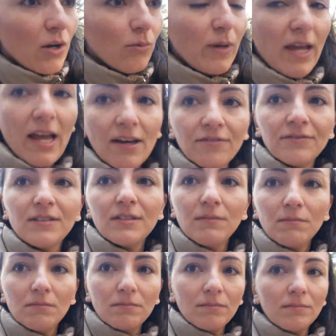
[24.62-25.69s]
we have
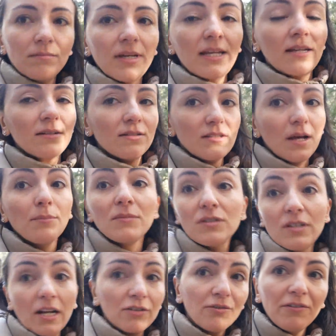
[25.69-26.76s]
made some
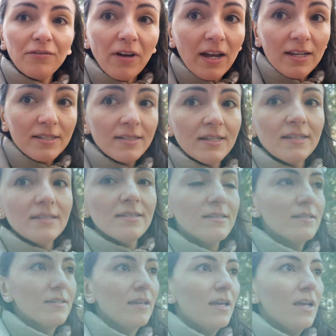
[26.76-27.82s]

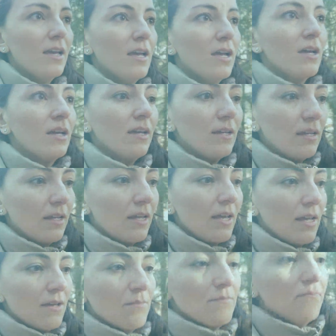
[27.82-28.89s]
sacrifices
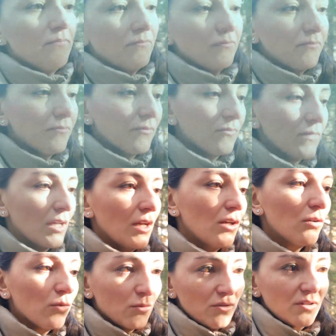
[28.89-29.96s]

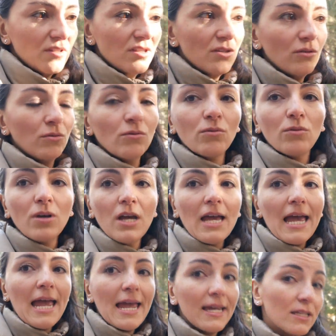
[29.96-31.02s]
in order to
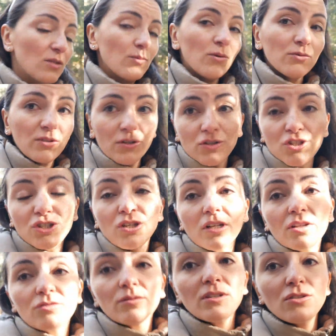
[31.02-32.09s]
expose our
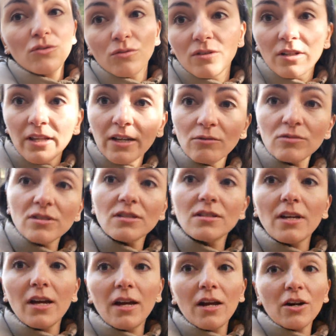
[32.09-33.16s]
children to the languages
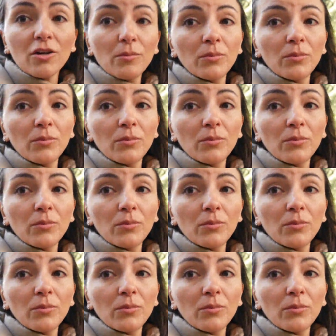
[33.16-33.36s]
that are